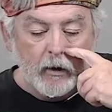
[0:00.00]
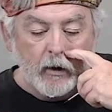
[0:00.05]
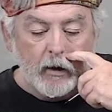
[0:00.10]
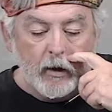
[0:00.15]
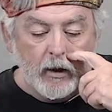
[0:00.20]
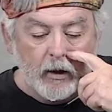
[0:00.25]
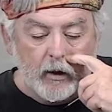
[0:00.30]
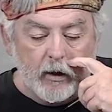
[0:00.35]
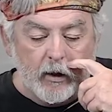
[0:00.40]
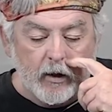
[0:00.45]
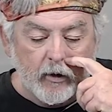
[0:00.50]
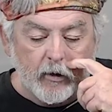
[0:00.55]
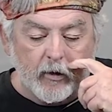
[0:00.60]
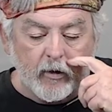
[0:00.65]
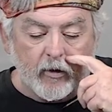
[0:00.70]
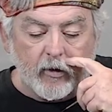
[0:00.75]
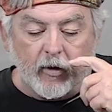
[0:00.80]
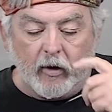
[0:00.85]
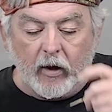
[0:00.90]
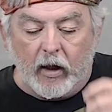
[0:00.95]

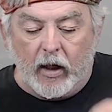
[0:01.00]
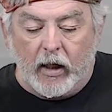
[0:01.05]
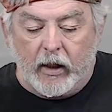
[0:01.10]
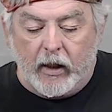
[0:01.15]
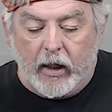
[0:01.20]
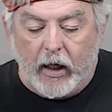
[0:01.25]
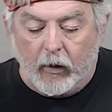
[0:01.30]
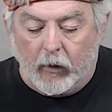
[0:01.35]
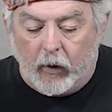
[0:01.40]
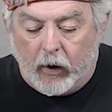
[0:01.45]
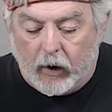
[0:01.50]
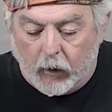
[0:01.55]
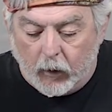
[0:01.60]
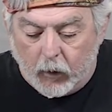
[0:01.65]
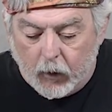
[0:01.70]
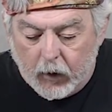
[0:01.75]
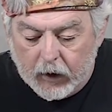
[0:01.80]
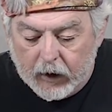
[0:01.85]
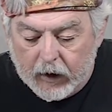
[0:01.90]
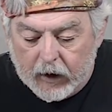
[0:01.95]
is I now want to
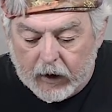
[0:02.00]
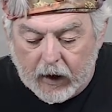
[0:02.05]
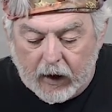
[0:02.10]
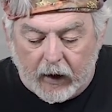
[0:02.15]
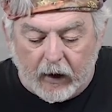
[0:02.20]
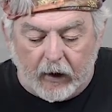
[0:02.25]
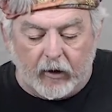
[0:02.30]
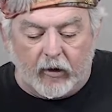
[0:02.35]
really kind of